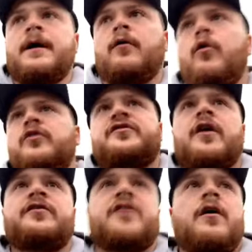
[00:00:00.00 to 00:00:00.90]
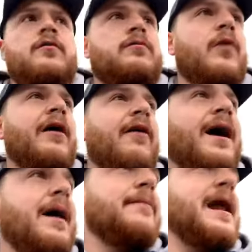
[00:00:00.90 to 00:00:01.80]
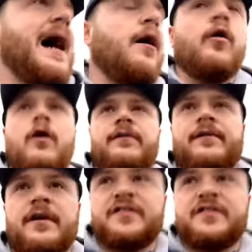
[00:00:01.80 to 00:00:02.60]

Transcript: Also, so where I am now on the